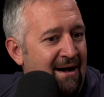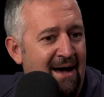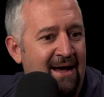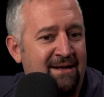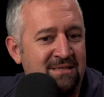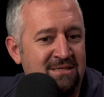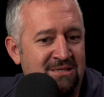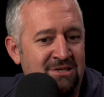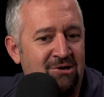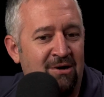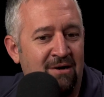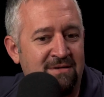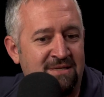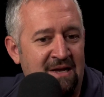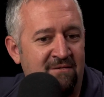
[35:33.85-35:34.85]
I consider
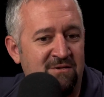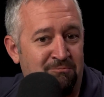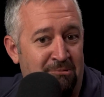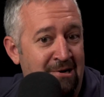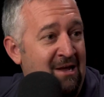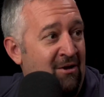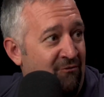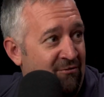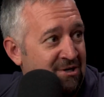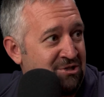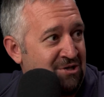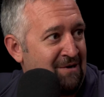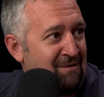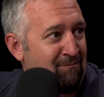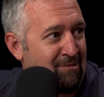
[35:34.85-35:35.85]
ourselves pretty
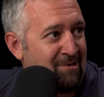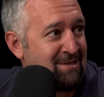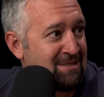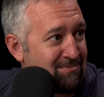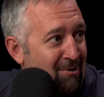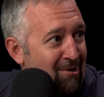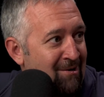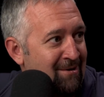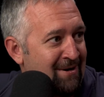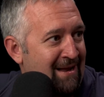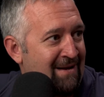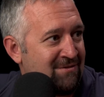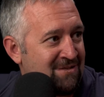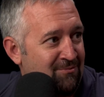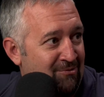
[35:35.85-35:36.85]
efficient and pretty smart and
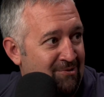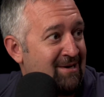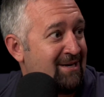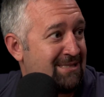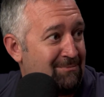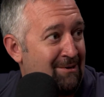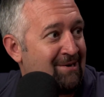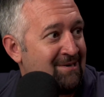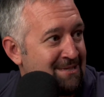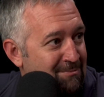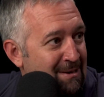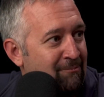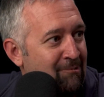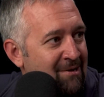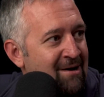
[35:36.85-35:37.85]
have some really experienced
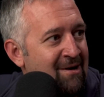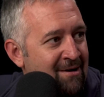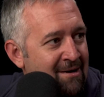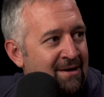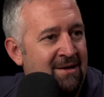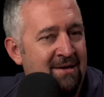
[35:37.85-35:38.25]
people here.